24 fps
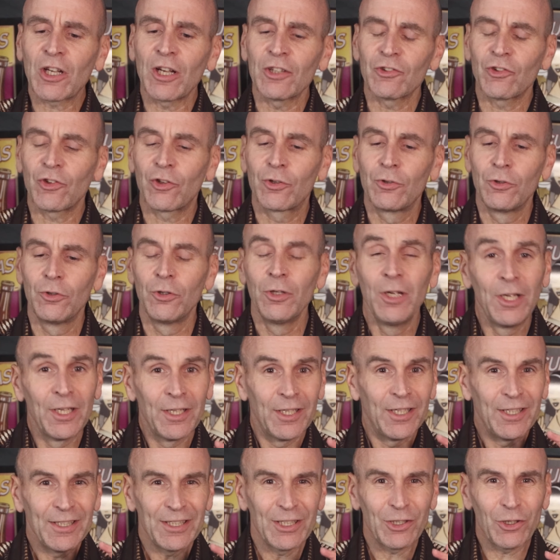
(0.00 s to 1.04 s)
cuts through.
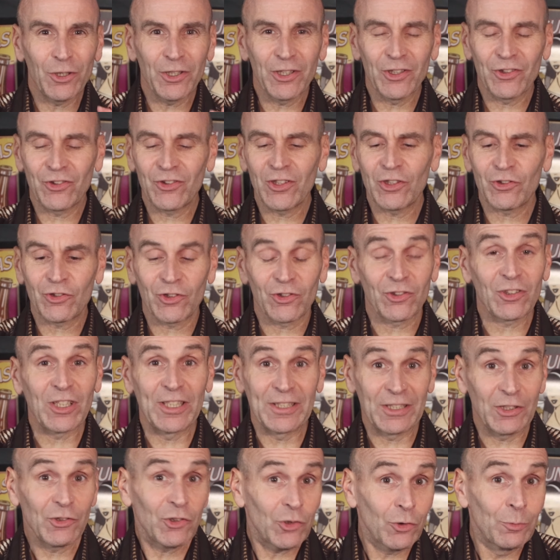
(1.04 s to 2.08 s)
you got the citrus
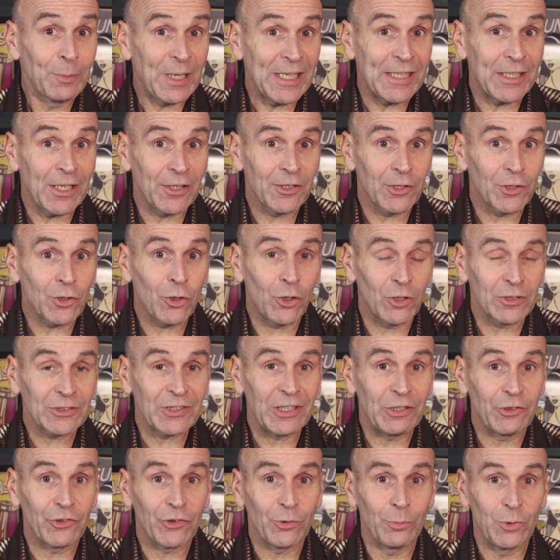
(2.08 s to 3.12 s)
like so many other
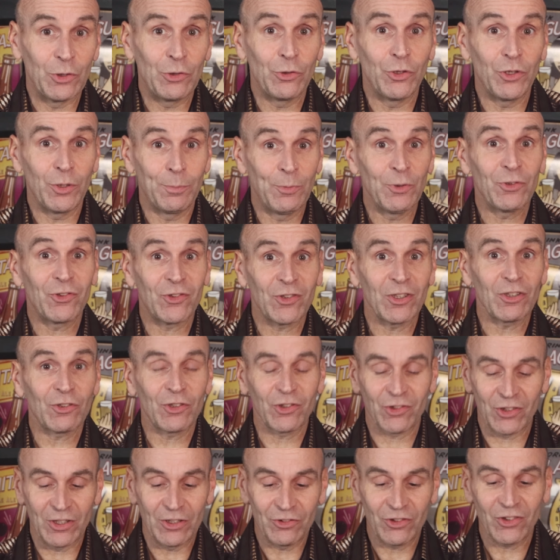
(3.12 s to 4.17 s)
cocktails that we do. You put
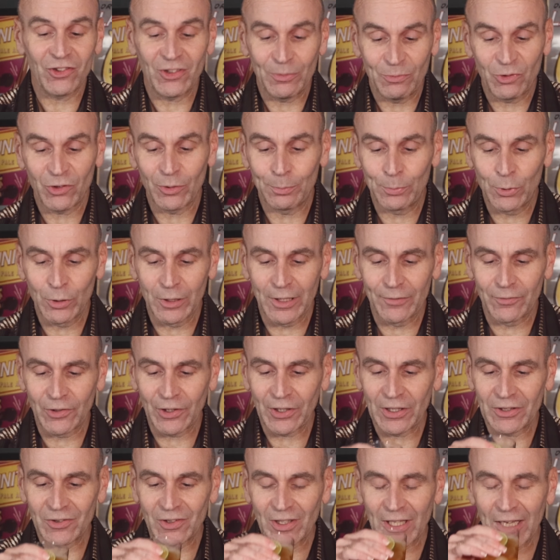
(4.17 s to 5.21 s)
citrus and it just seems to pull
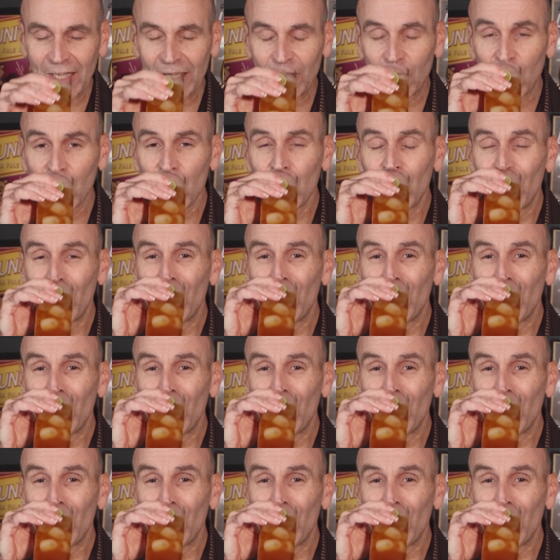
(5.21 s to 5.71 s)
everything together.